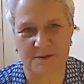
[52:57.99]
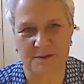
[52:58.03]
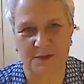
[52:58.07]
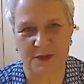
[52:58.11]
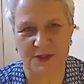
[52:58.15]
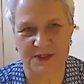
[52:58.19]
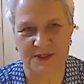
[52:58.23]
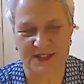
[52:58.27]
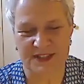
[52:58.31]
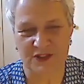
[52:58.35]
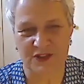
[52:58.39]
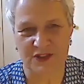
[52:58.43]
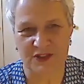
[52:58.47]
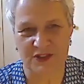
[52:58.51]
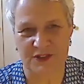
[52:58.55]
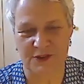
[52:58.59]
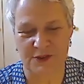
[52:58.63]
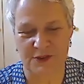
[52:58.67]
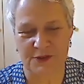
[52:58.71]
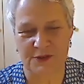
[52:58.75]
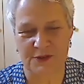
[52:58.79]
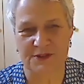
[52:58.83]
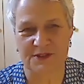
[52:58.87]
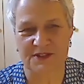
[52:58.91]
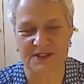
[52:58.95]
musician
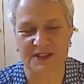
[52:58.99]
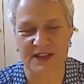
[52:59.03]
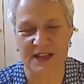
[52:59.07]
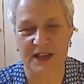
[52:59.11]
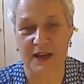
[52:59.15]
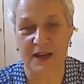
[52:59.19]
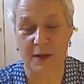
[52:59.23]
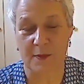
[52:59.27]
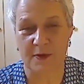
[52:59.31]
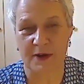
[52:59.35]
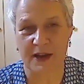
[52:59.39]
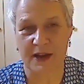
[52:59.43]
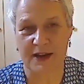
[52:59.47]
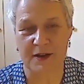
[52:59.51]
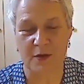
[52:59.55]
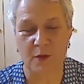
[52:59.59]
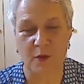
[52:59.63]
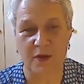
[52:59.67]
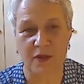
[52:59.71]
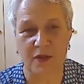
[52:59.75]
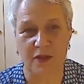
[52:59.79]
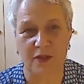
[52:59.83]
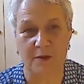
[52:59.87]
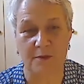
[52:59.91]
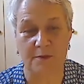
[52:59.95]
who's collaborating
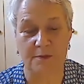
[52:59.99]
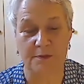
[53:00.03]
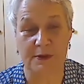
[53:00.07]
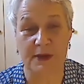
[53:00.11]
with them,